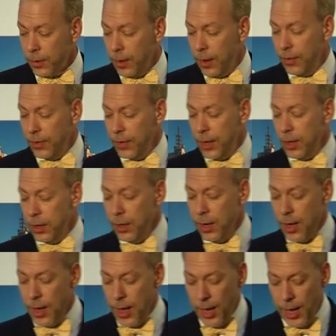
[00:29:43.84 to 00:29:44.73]
And then
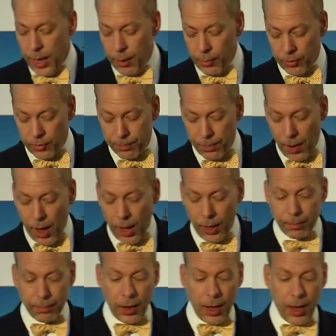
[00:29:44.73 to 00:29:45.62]
it was
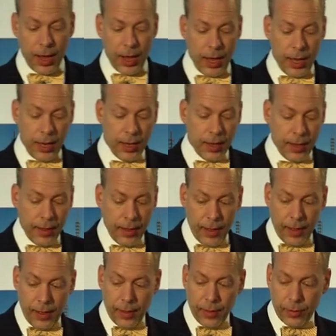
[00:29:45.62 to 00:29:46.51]
bought by
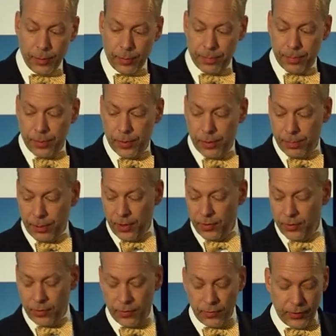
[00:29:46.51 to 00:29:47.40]
the
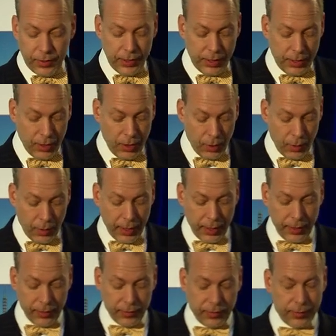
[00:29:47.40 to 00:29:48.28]
present CEO, I
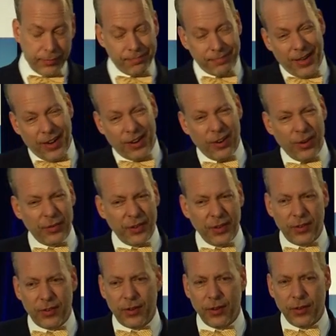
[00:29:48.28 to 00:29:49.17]
guess. I don't know if
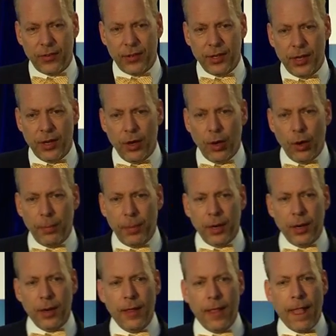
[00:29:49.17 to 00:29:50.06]
he's still CEO,
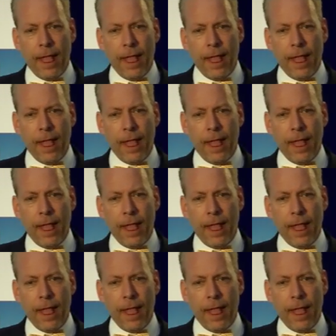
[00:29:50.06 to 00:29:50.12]
but